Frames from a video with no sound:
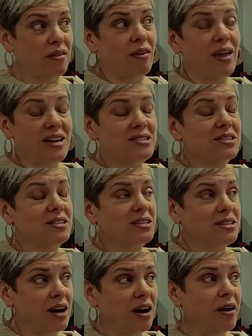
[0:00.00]
last
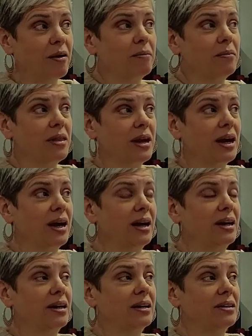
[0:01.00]
time that
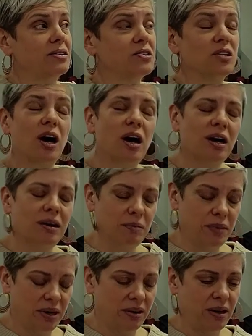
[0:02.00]
I saw
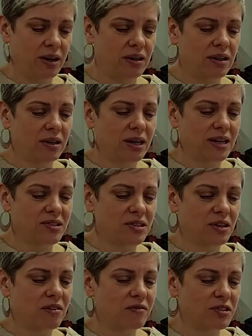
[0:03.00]
Barry, the last
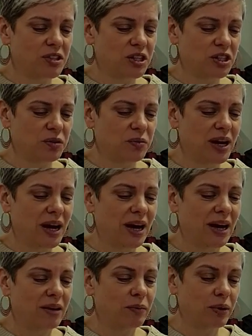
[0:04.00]
conversation we
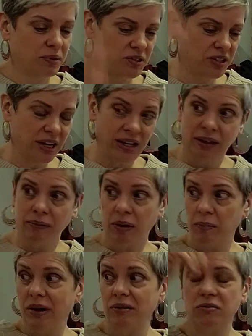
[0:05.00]
had, we were standing
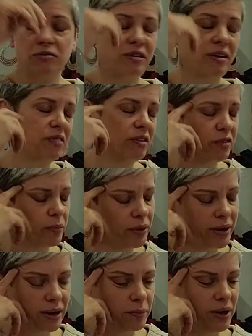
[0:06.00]
about 5 feet from where
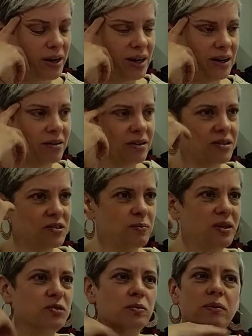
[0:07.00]
I am right now in this
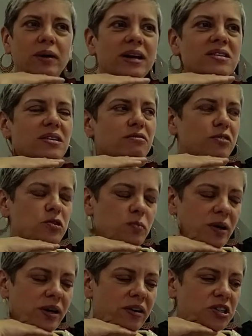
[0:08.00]
space we rent at First
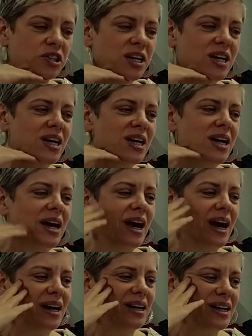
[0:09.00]
Parish,
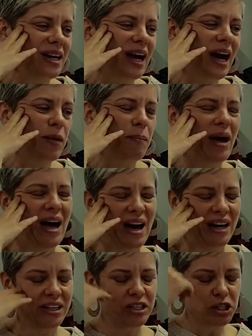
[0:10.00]
and he had a
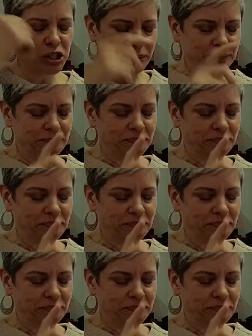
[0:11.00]
package